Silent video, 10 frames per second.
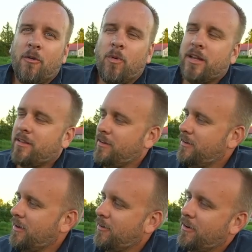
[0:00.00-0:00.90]
What it,
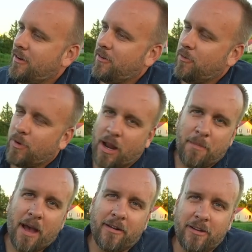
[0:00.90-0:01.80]
what
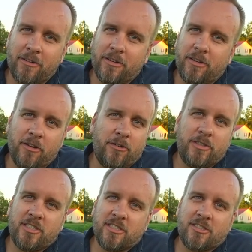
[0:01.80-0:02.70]
I'm out here to do
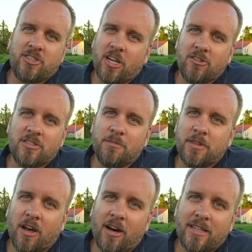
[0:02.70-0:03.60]
is just share some
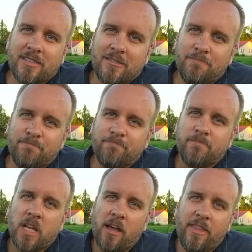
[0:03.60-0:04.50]
thoughts,
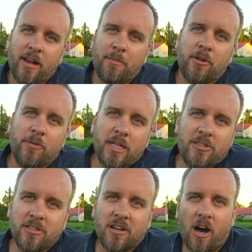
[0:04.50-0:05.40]
and then I'm going to read
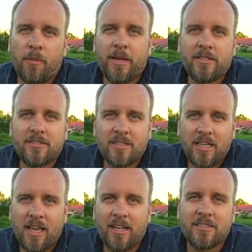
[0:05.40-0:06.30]
your comments,
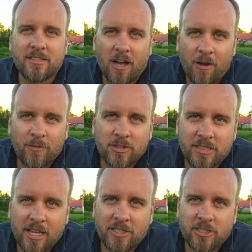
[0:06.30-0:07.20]
and it's a
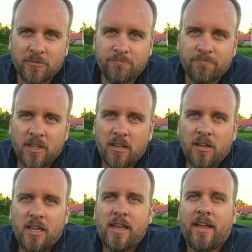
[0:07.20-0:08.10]
conversation,
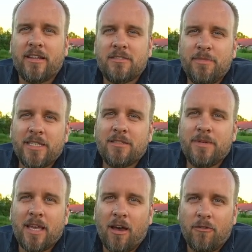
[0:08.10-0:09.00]
and it's meant to
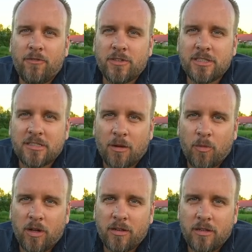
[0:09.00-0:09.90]
be helpful to
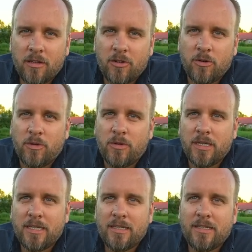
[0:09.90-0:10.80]
someone who
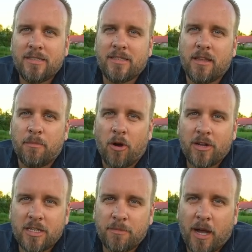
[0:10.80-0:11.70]
is in the
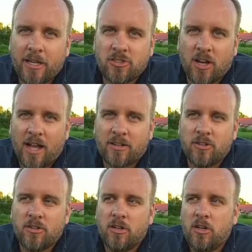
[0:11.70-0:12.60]
market to buy a
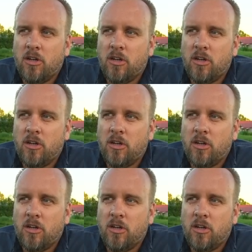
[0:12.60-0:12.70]
tractor